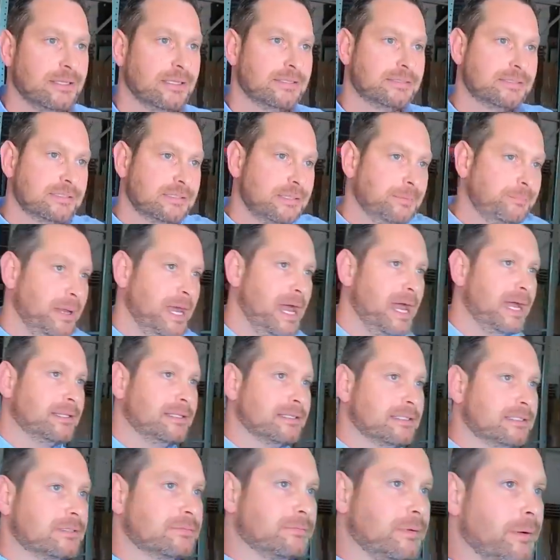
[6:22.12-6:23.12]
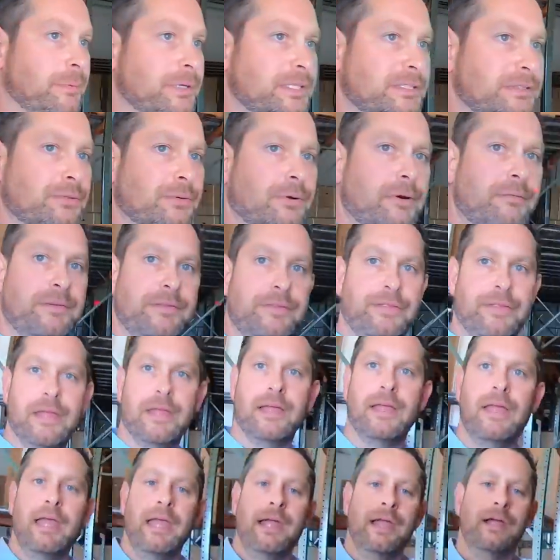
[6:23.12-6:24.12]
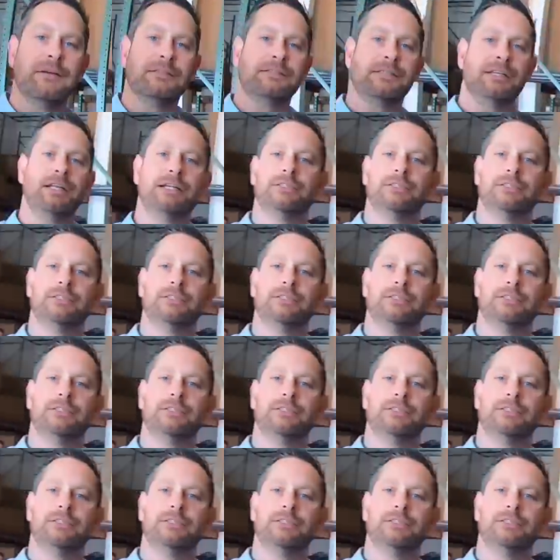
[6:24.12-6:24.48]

this is the back, this is where we store everything. Here's an